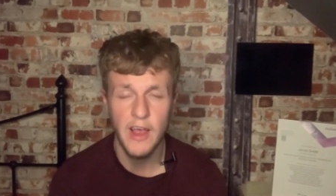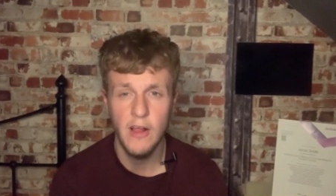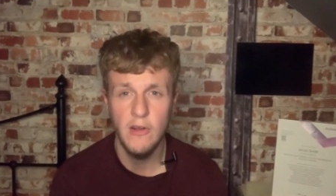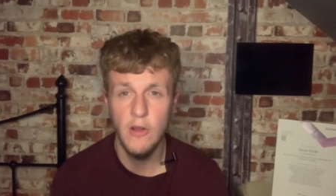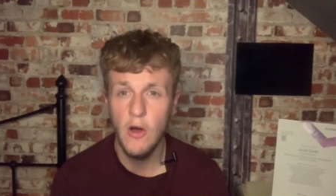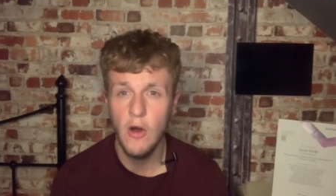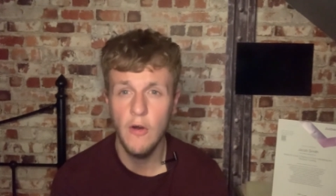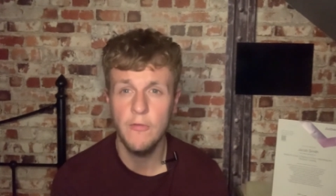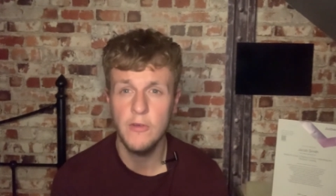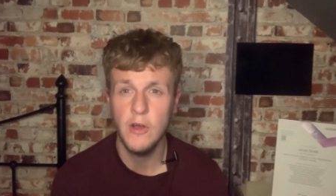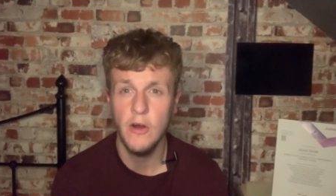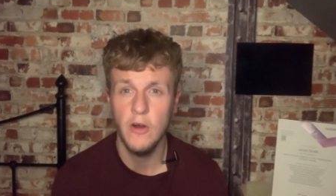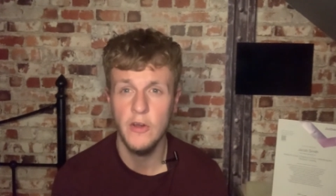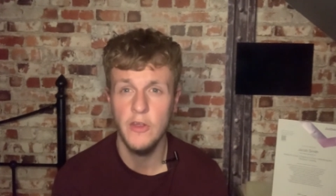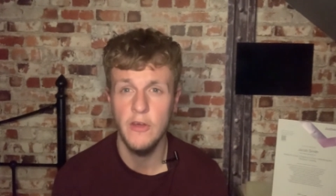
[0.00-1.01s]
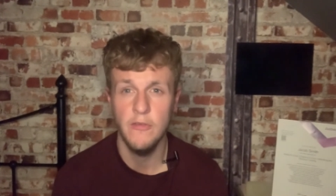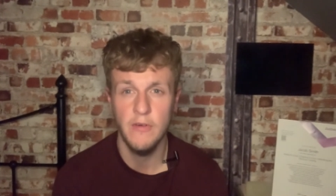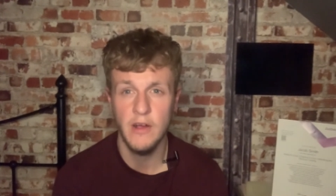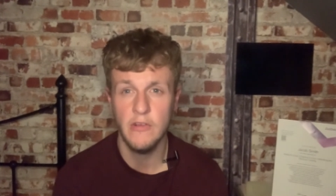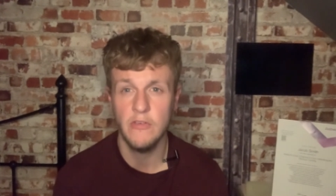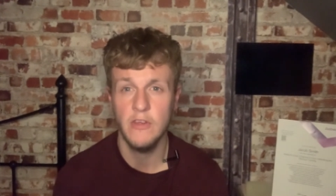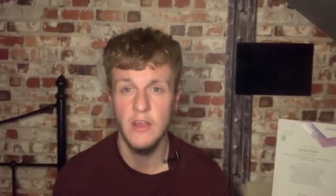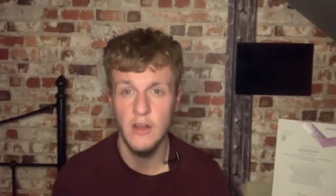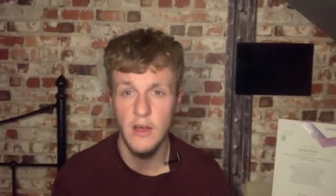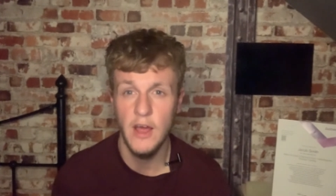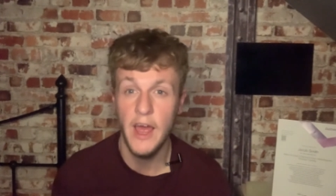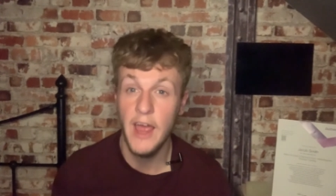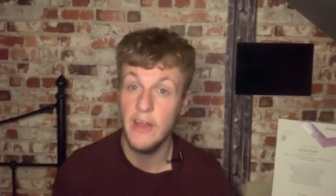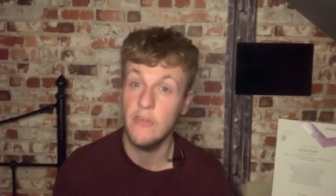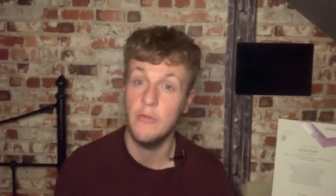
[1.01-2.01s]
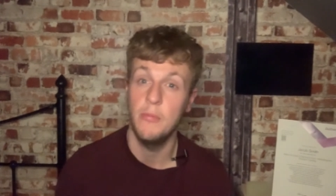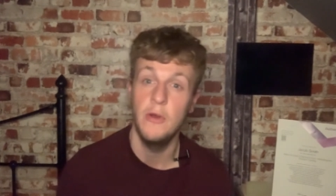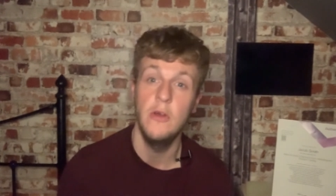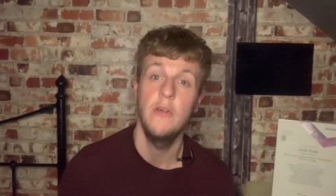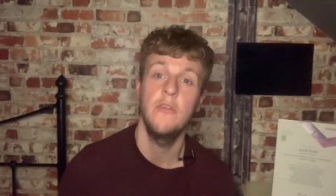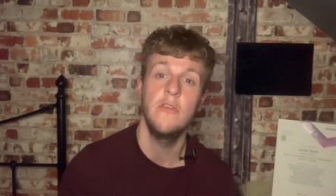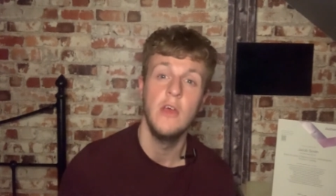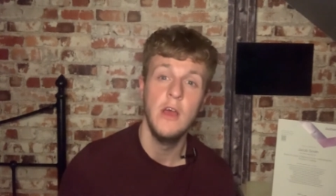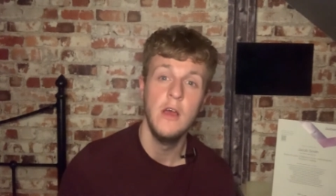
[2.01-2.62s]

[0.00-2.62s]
A lot of cardiovascular experts